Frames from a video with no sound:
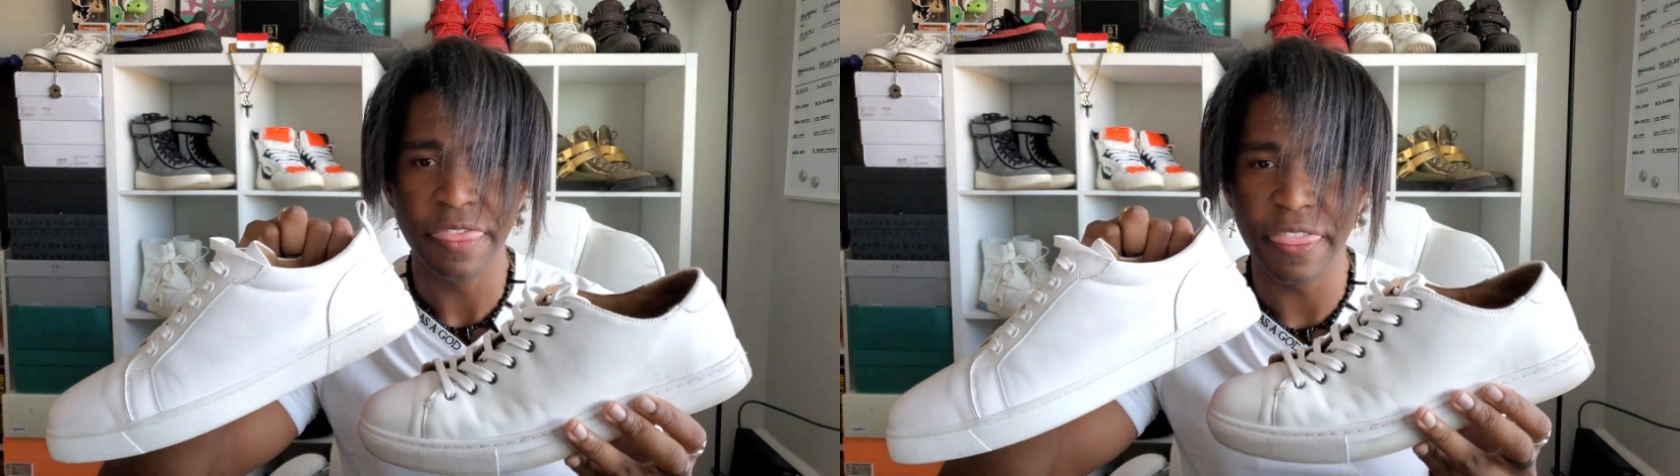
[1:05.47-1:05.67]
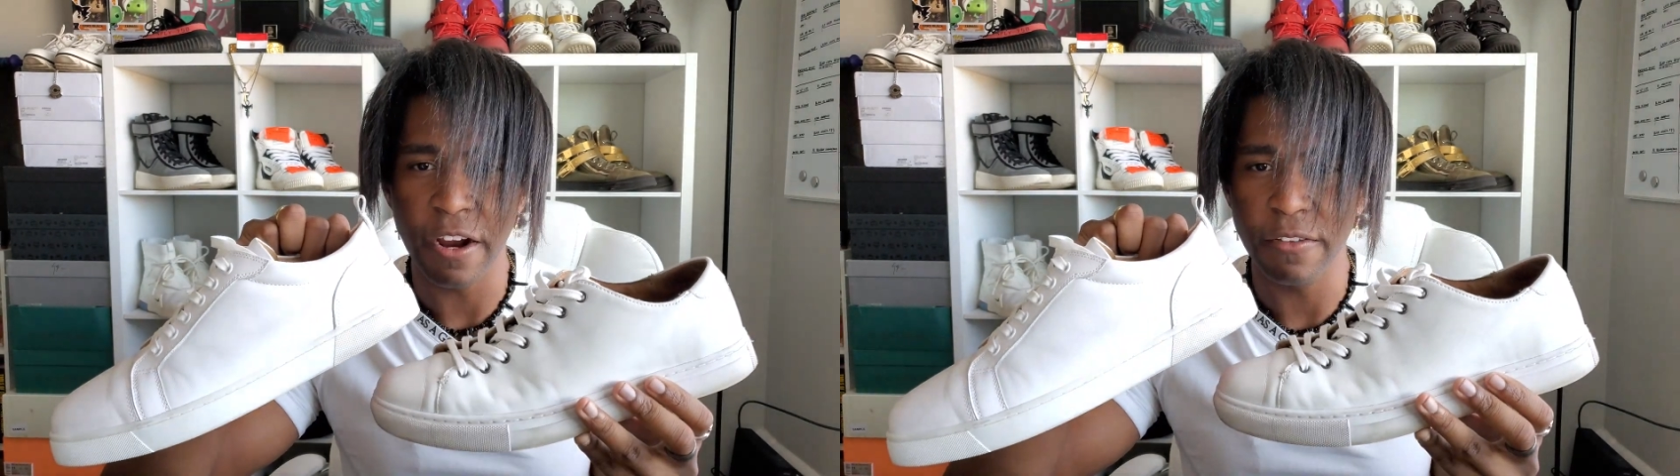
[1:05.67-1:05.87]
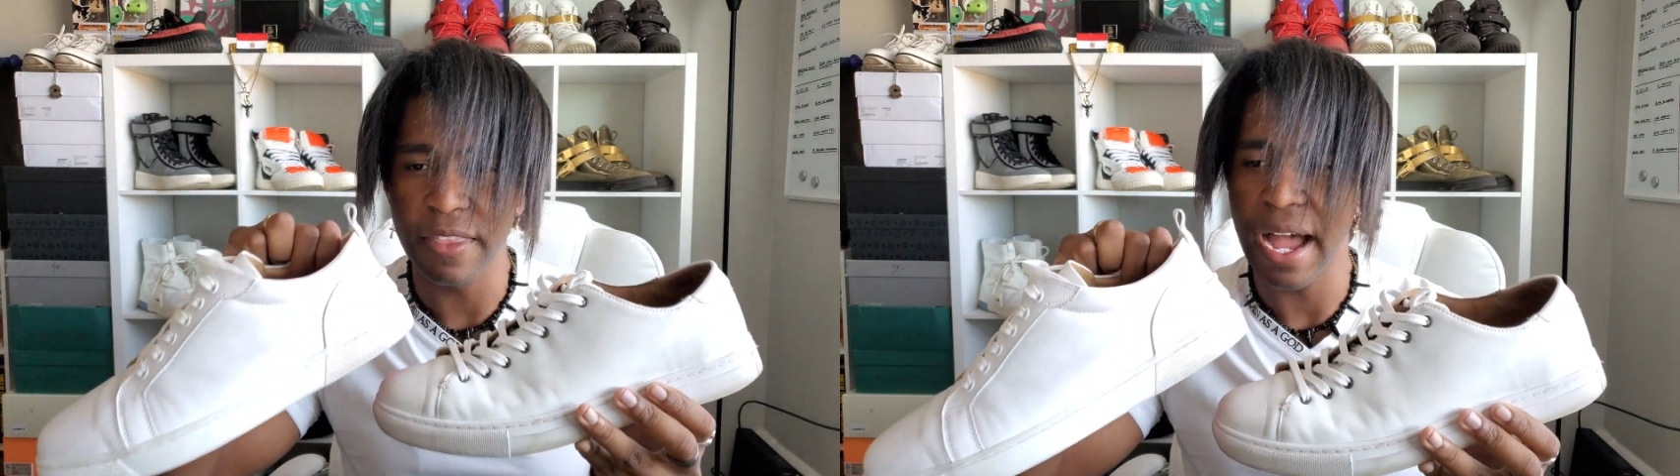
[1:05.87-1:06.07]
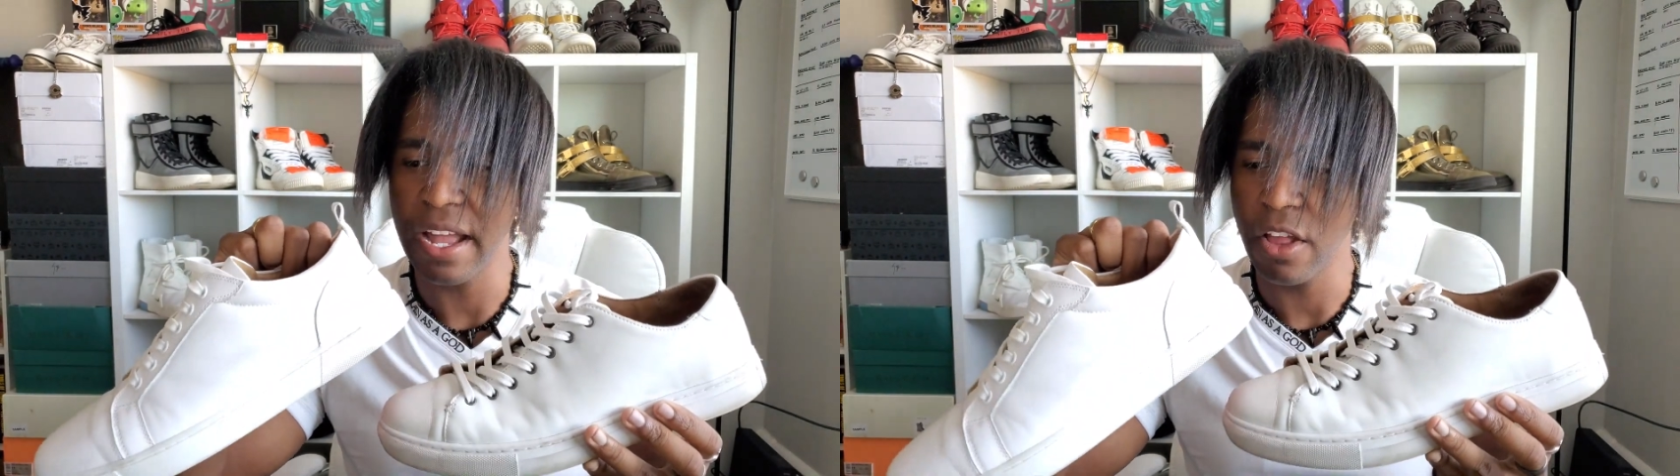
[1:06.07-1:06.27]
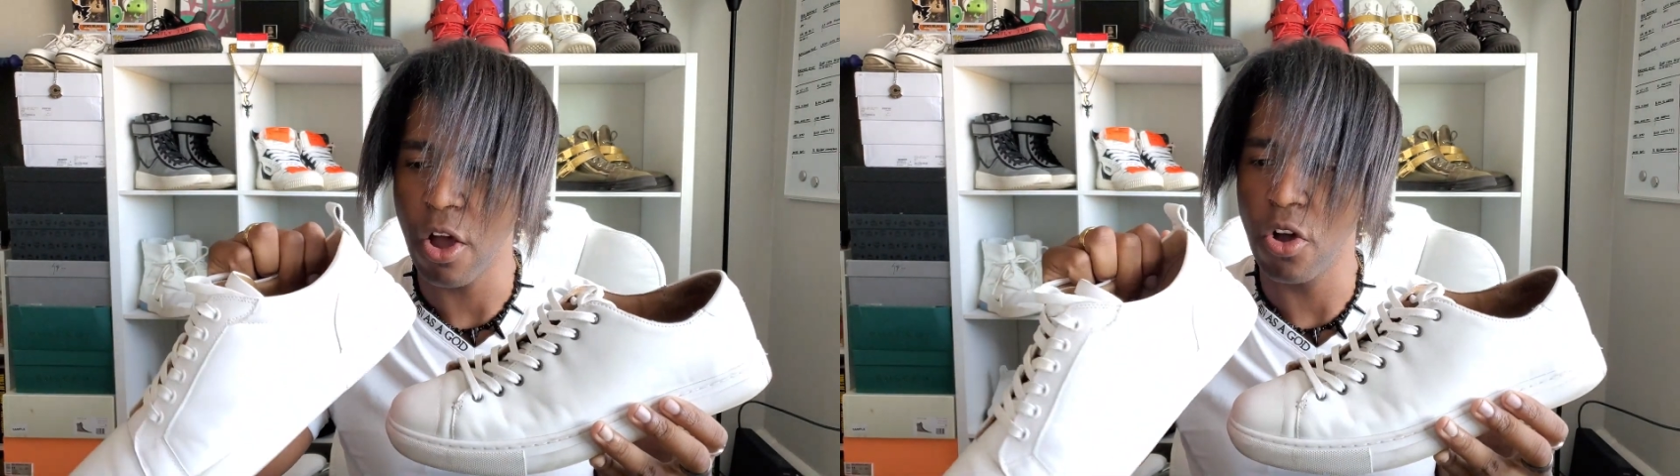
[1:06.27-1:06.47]
They're
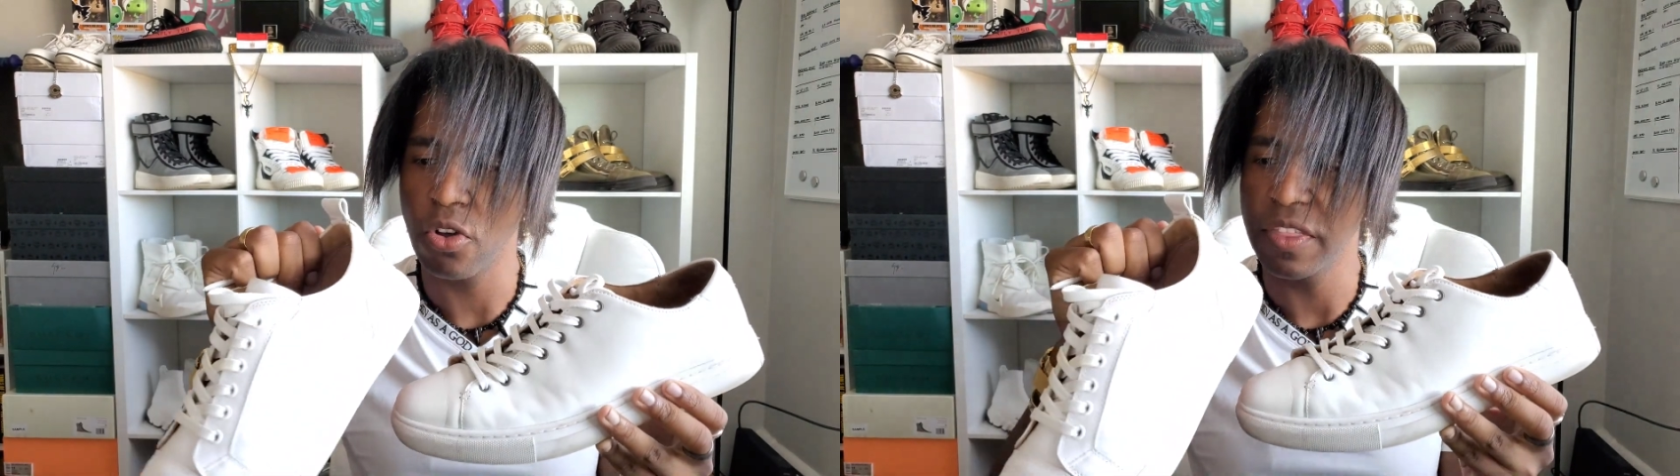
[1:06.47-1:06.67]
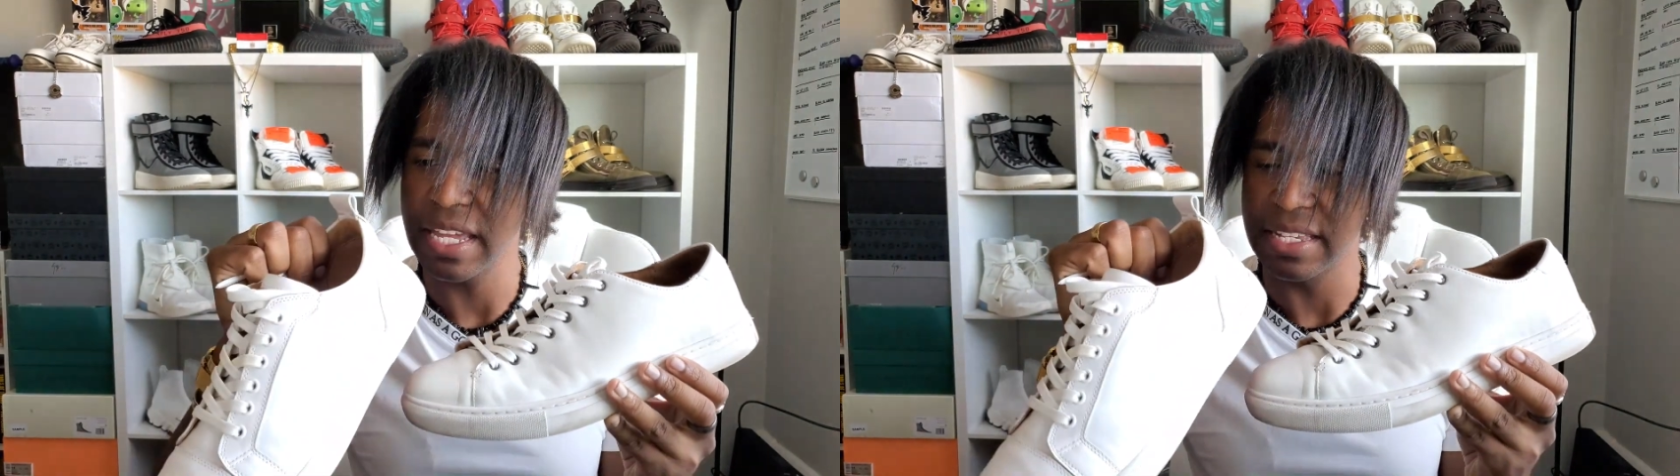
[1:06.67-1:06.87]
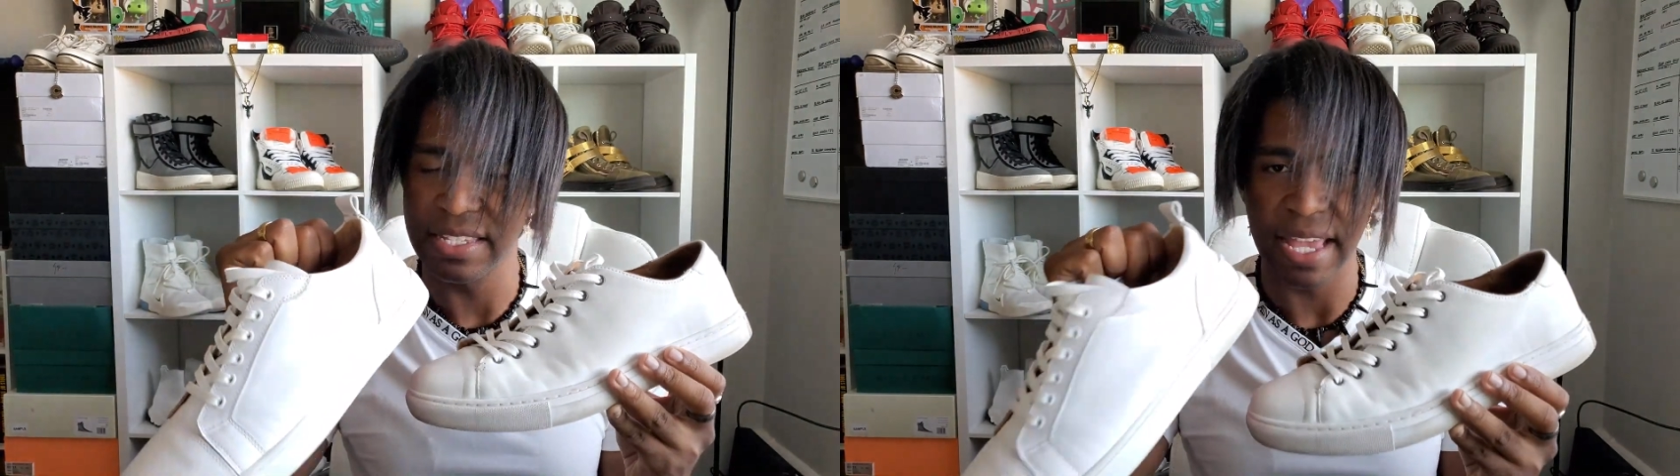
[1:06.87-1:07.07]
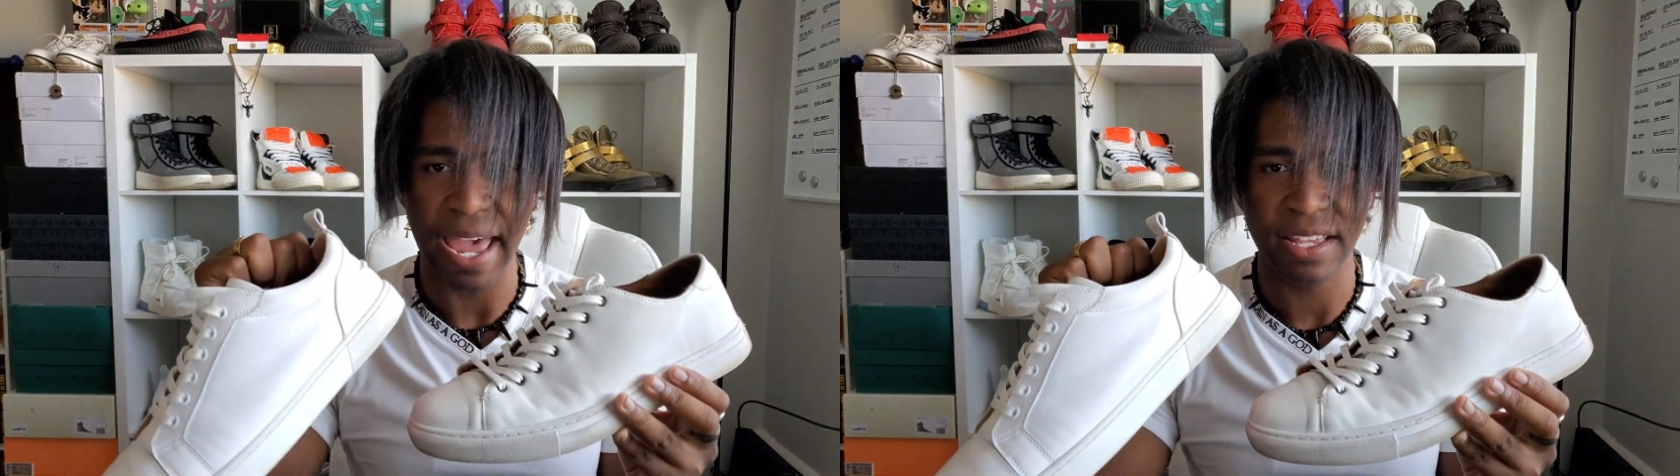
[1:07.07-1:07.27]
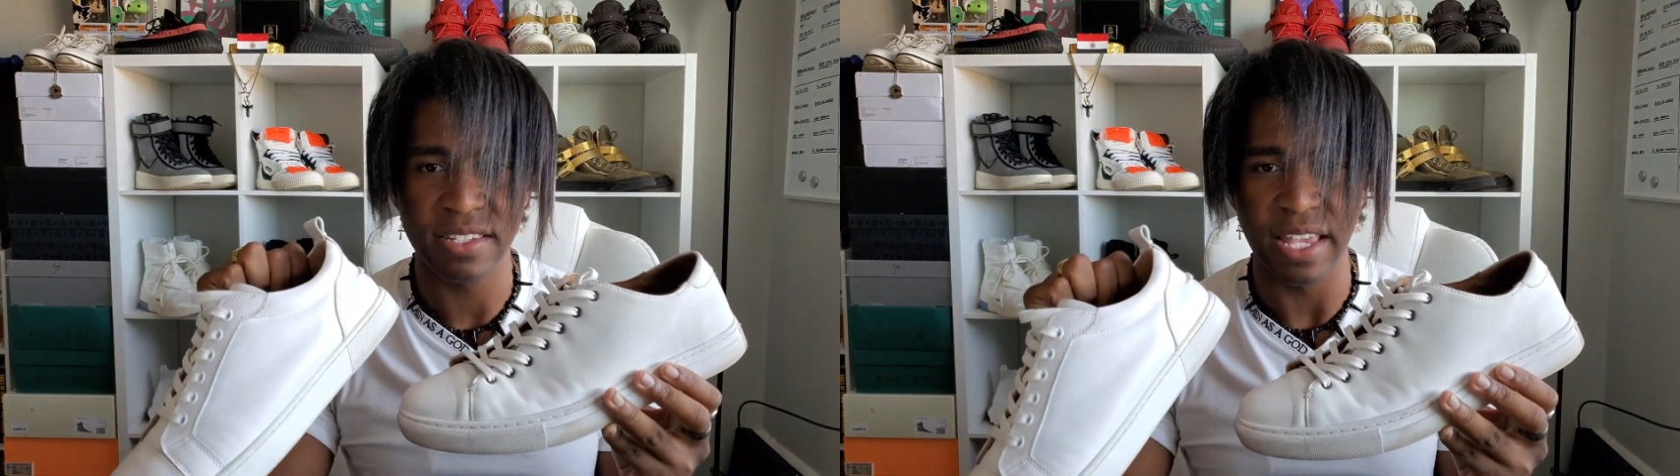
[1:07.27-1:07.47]
not all the
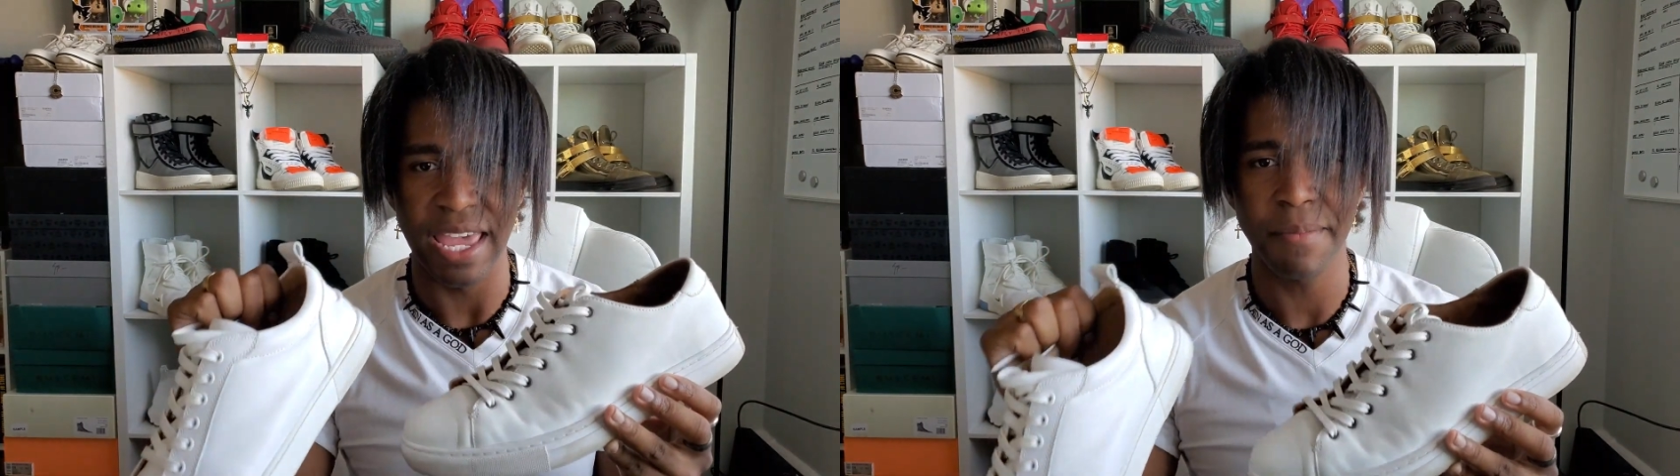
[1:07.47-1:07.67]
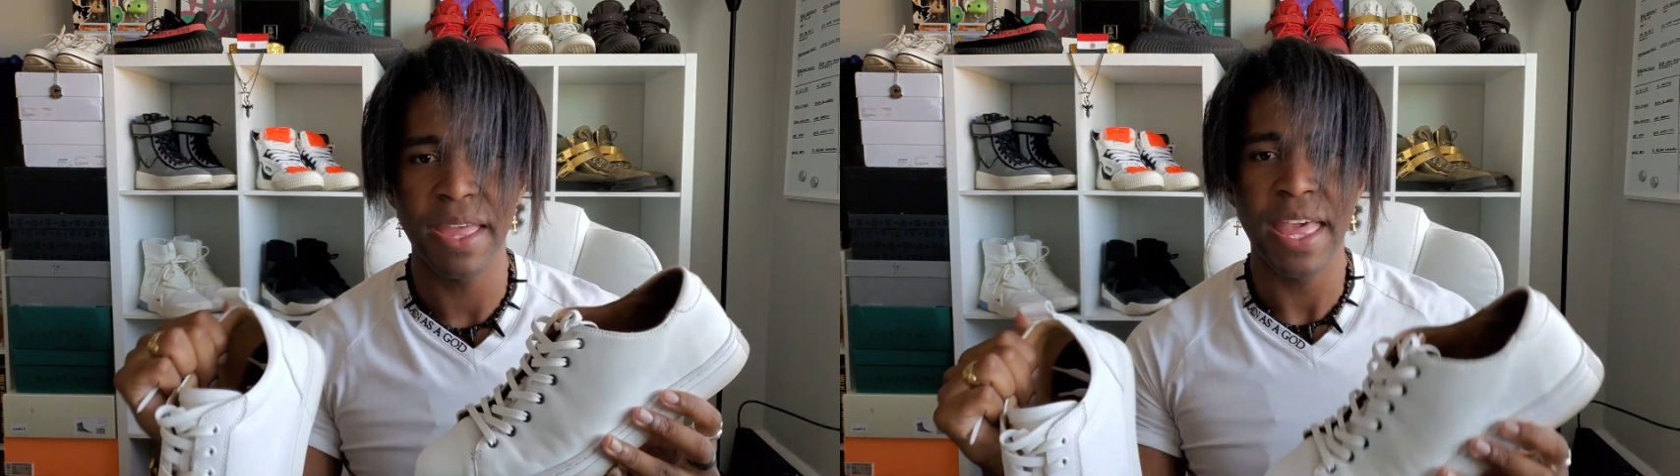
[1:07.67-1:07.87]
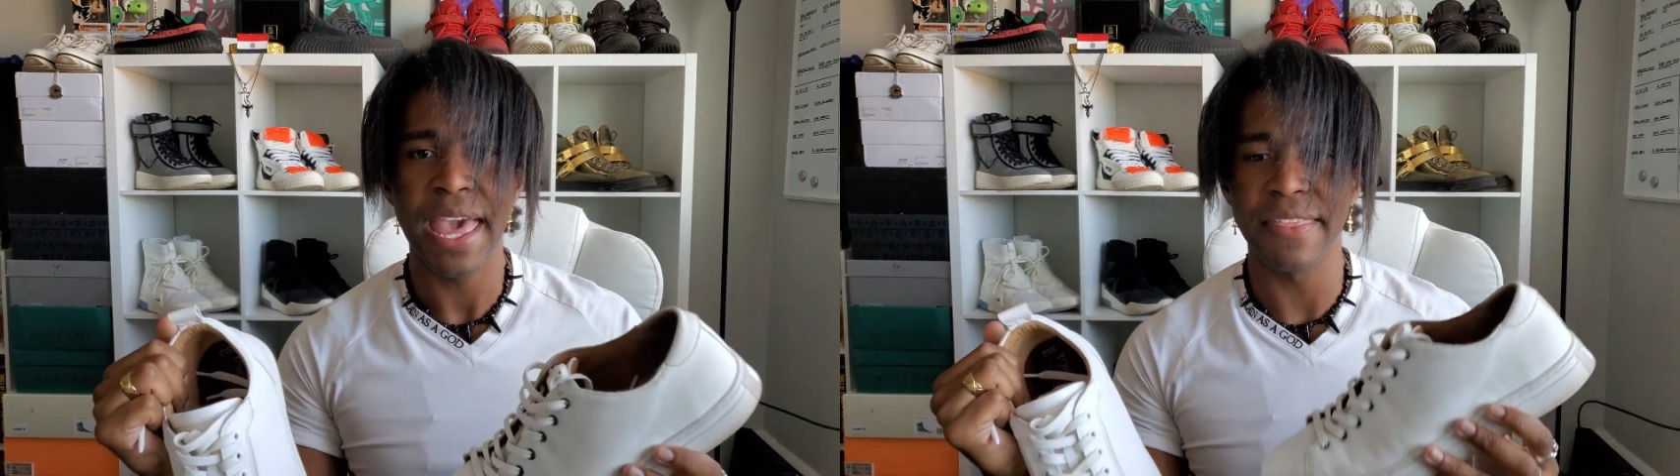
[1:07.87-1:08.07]
exact same,